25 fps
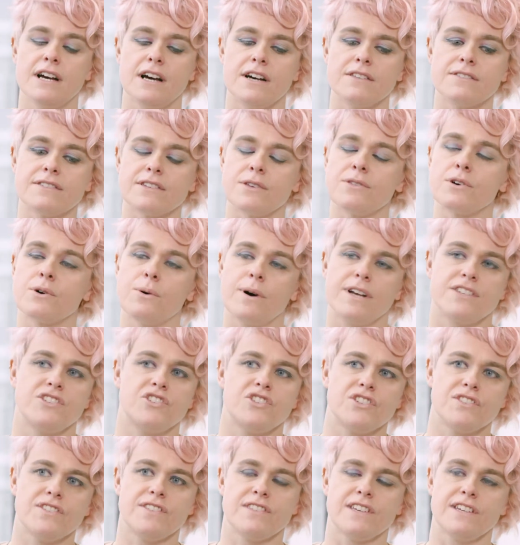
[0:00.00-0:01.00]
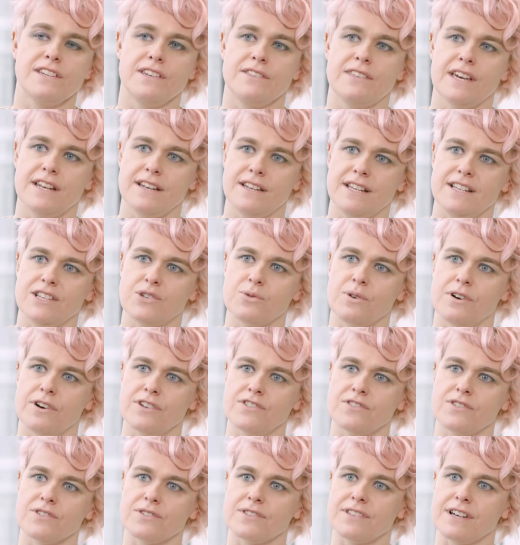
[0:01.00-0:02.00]
And so the questions that you then need to
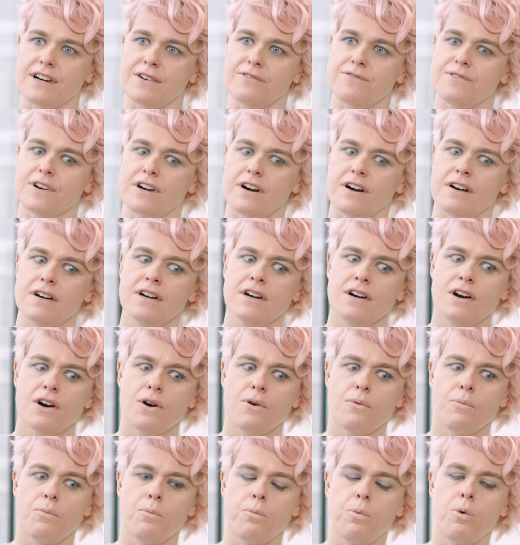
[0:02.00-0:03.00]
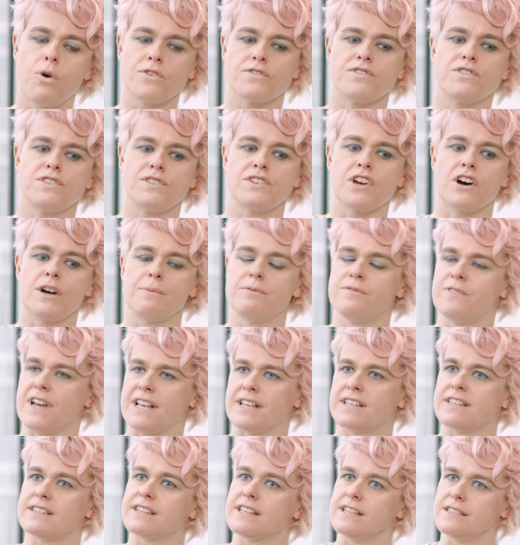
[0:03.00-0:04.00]
ask yourself are, what's the type of
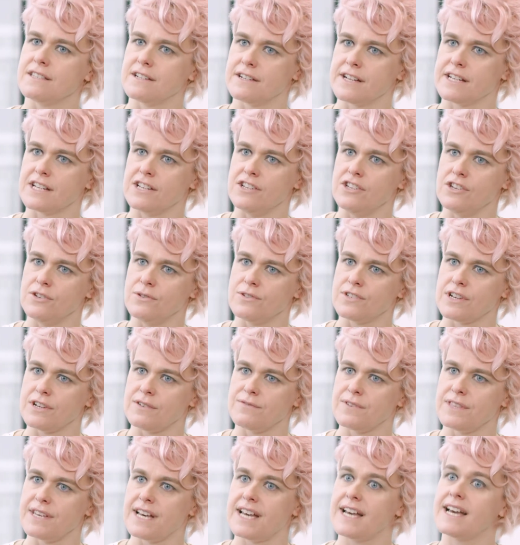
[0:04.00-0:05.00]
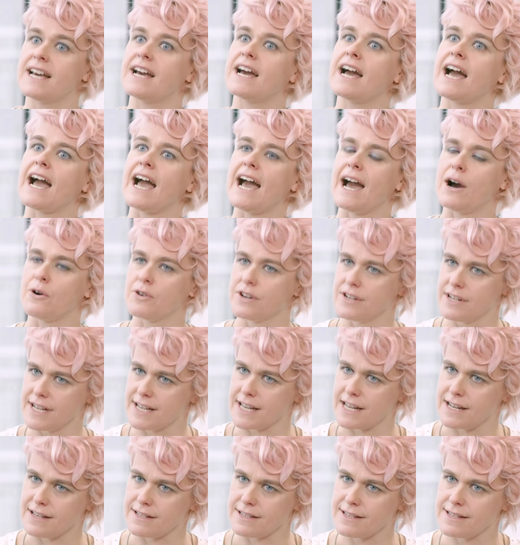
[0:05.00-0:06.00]
entity that I can use over there? How can I
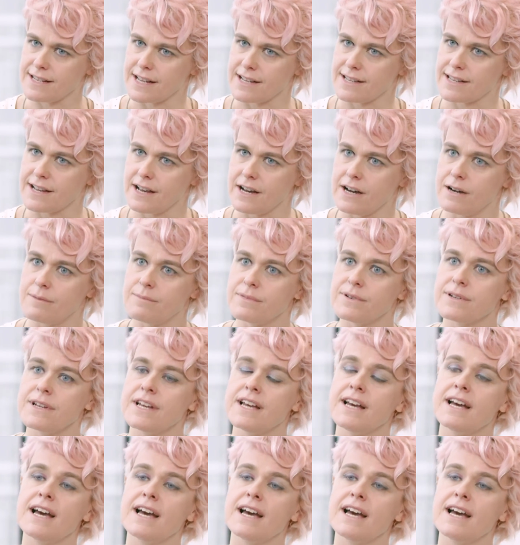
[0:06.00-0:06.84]
get it set up?